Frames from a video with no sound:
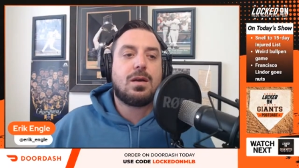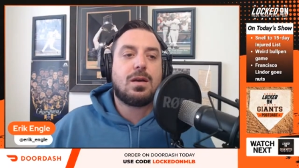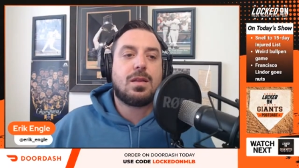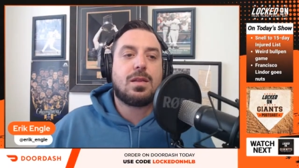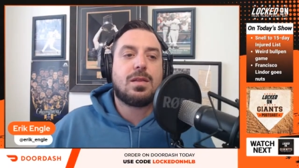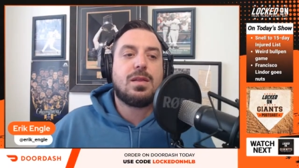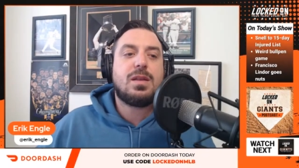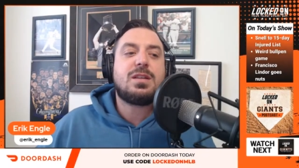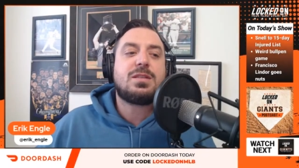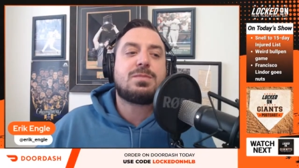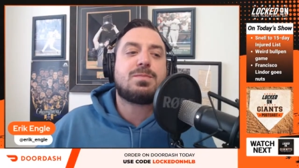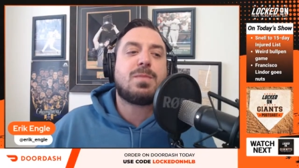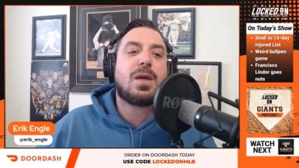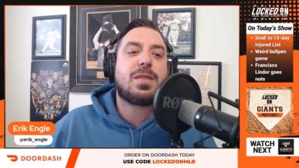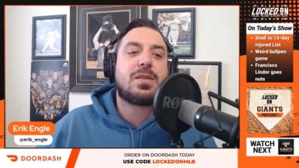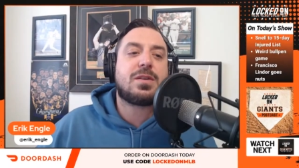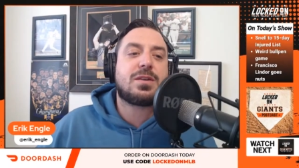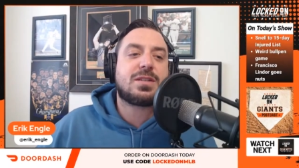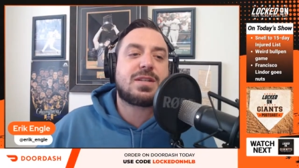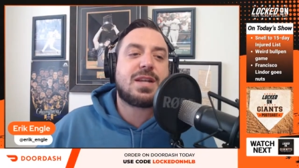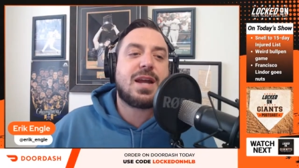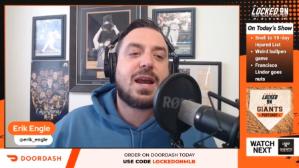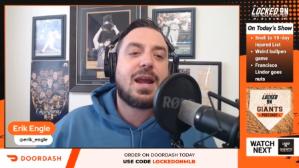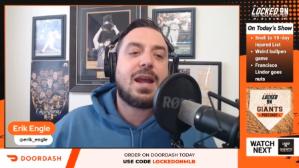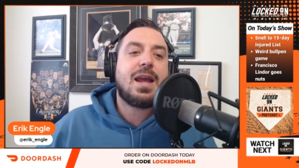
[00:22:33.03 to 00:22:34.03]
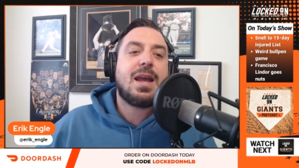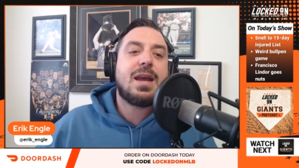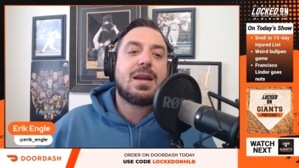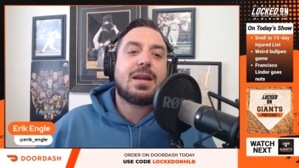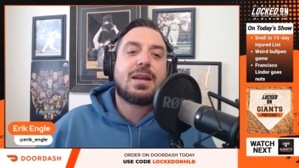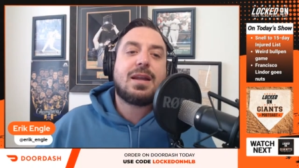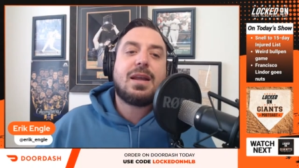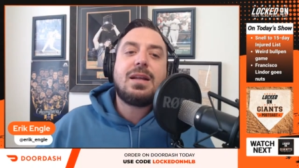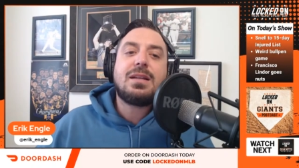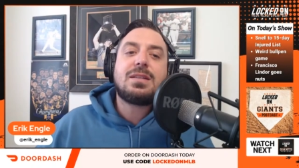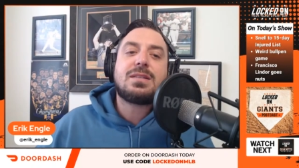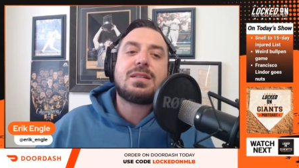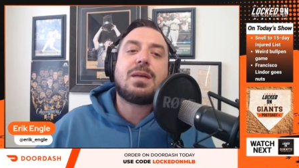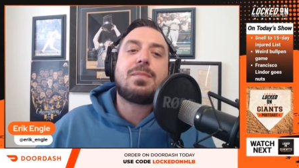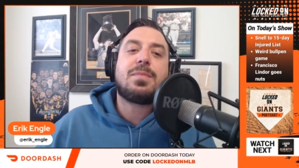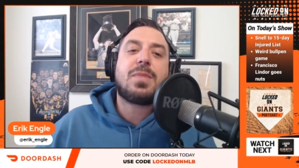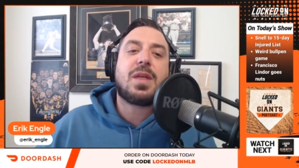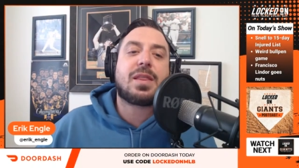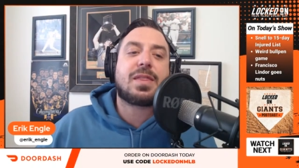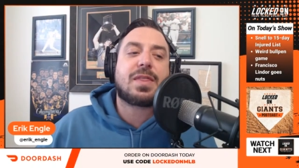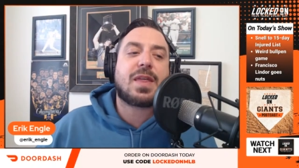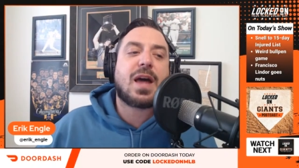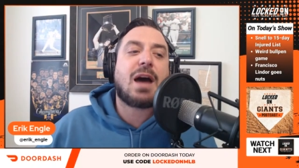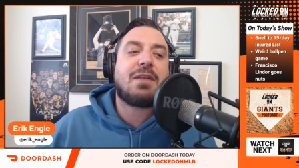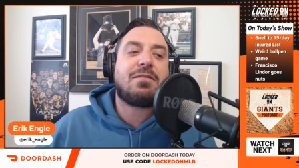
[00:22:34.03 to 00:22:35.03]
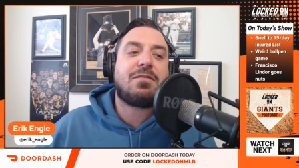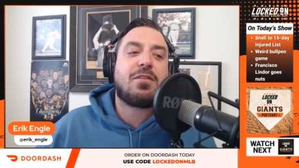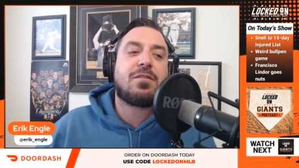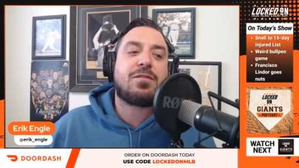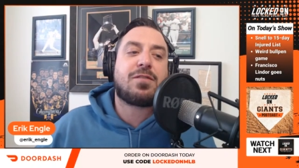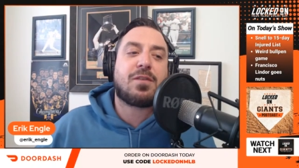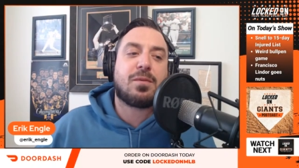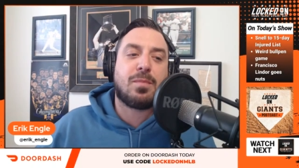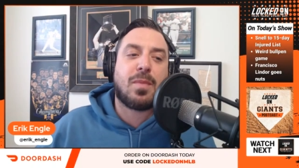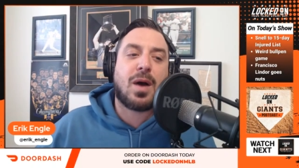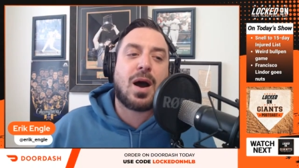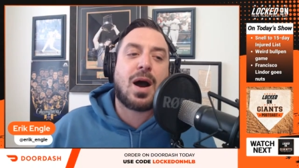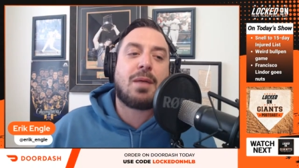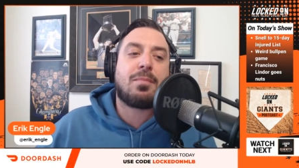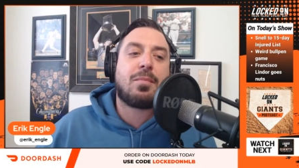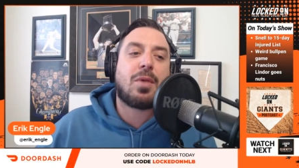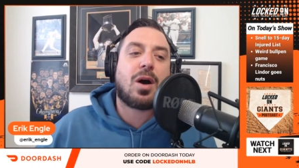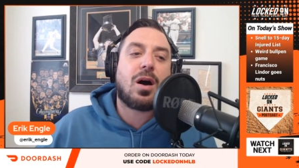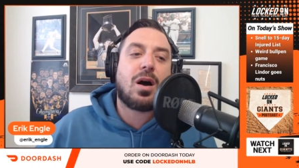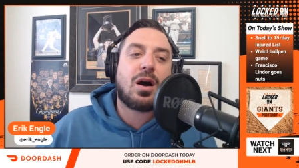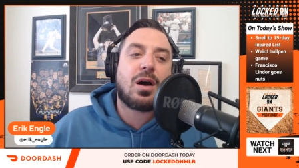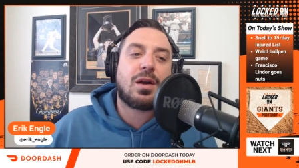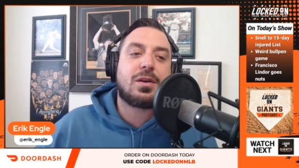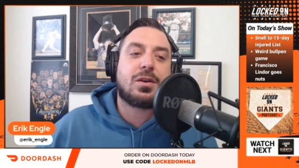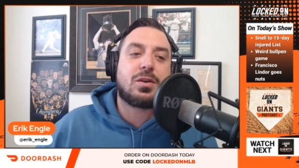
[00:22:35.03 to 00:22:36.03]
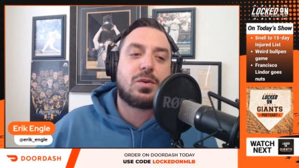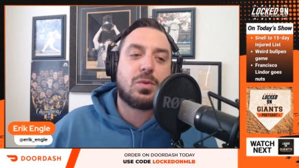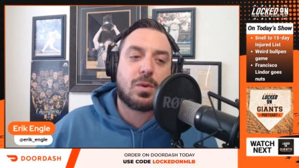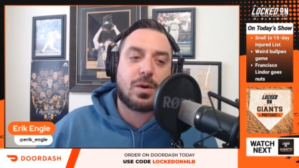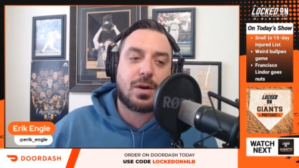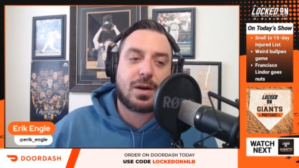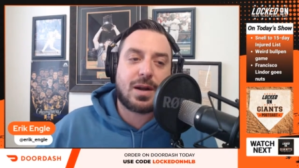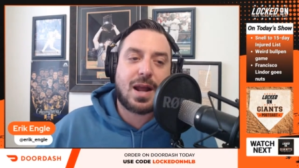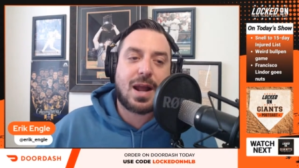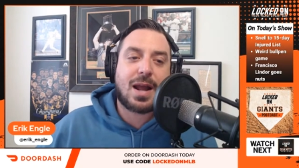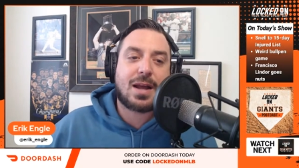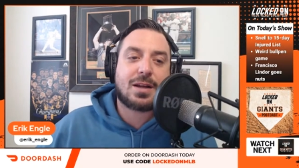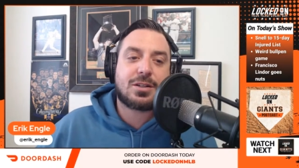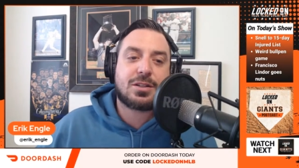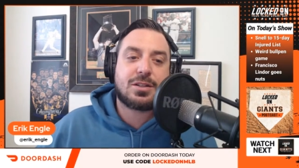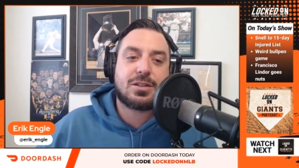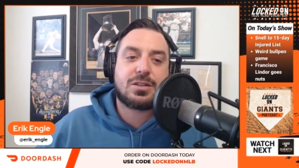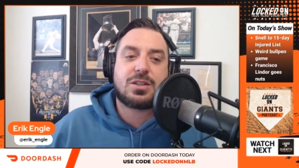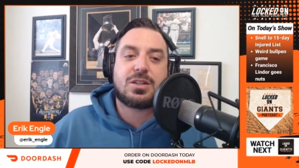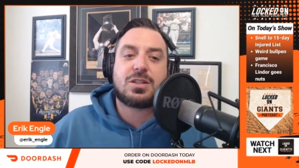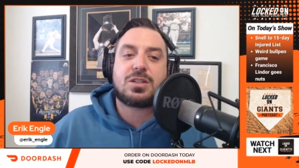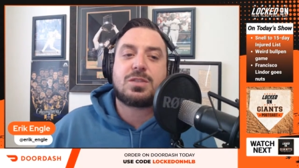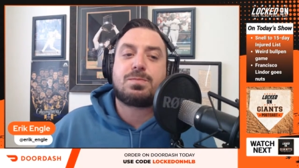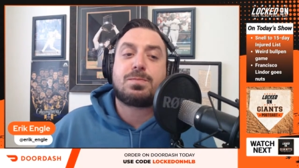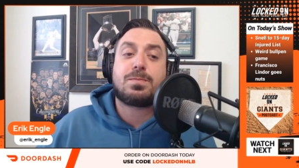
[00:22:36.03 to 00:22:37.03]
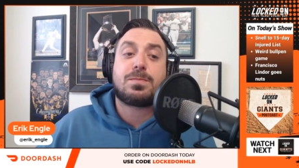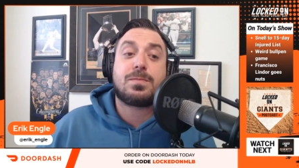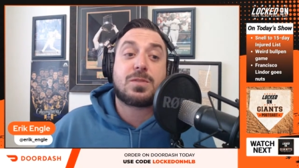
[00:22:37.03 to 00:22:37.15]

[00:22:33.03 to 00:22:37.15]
This Mother's Day, get something thoughtful for mom on DoorDash.